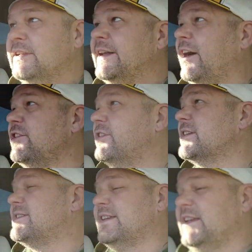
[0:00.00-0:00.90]
Now you can
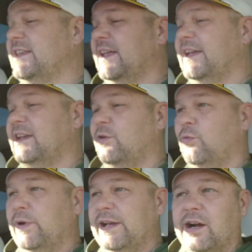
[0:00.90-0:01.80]
see, like,
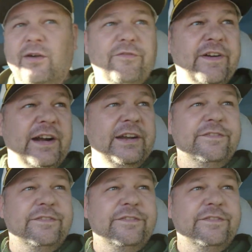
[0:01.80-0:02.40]
we are very